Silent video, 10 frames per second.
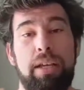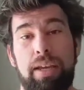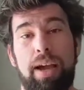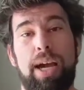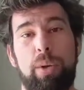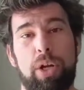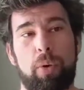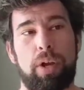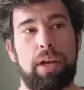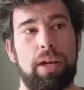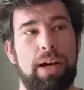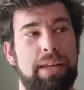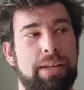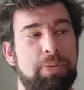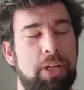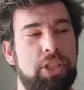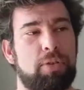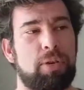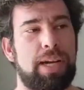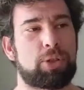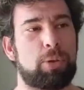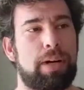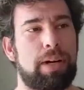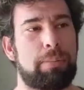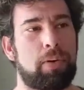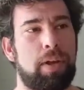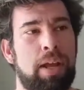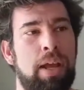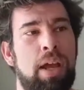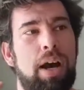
Yeah, I would agree. I think especially for natural bodybuilding,